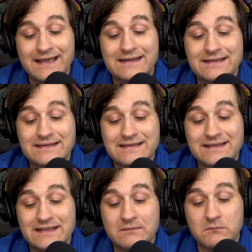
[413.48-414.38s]
This is
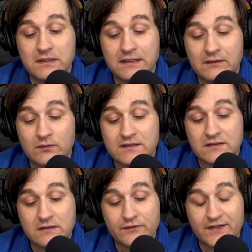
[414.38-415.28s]
the immediate
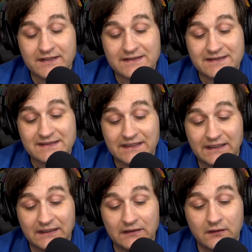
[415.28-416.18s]
result that is
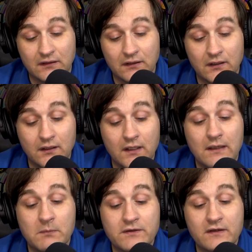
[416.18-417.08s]
seen.
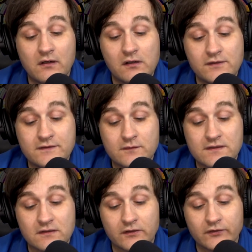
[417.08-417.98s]
But there are also
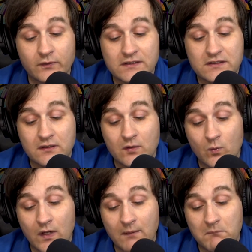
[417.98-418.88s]
results which,
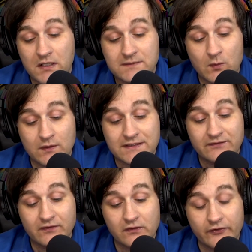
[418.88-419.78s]
while much more
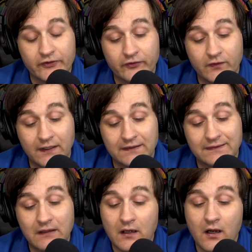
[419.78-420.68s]
difficult to trace,
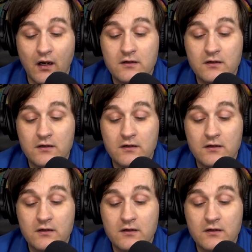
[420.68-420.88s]
are